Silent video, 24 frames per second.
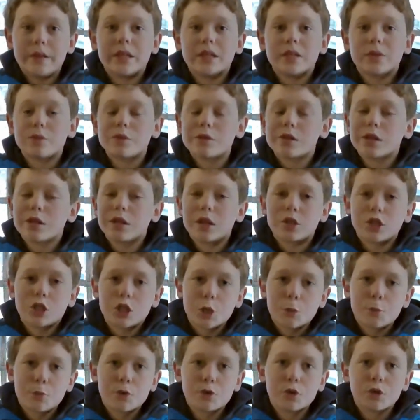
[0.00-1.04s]
because wood's a lot
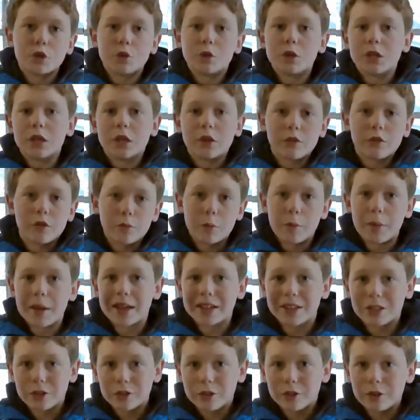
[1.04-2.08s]
cheaper. You can get it from your
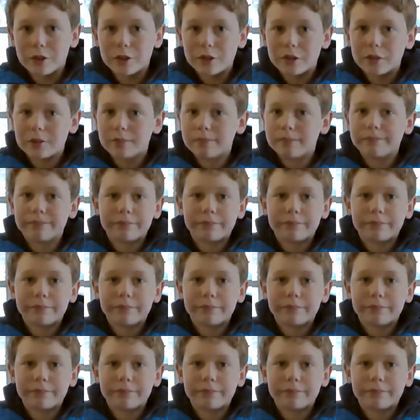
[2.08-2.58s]
backyard.